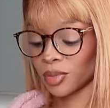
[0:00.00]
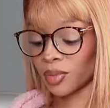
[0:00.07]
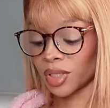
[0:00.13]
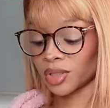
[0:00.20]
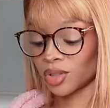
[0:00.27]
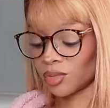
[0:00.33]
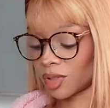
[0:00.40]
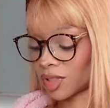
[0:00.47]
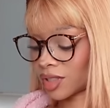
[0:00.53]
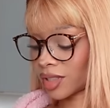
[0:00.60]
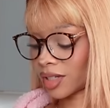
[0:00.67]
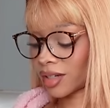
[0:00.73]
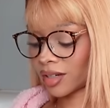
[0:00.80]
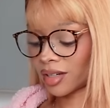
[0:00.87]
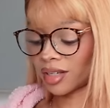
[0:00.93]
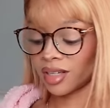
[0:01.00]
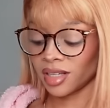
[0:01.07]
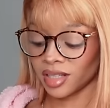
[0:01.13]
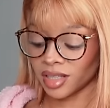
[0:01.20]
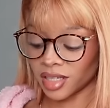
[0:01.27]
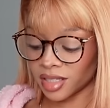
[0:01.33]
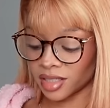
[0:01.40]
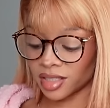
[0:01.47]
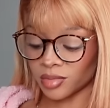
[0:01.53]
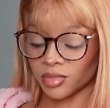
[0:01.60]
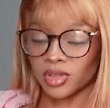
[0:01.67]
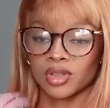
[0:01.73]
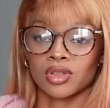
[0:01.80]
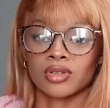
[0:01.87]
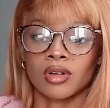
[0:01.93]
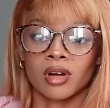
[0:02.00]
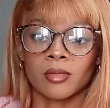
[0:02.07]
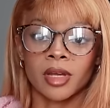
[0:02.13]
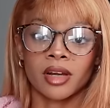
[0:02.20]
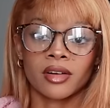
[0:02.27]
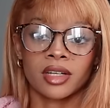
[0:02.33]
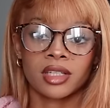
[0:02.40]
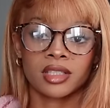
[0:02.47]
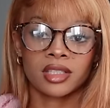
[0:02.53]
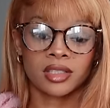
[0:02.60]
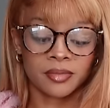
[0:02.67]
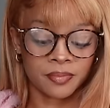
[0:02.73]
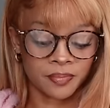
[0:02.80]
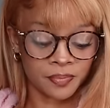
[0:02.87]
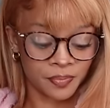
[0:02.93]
put way too much in there. Then some strawberries.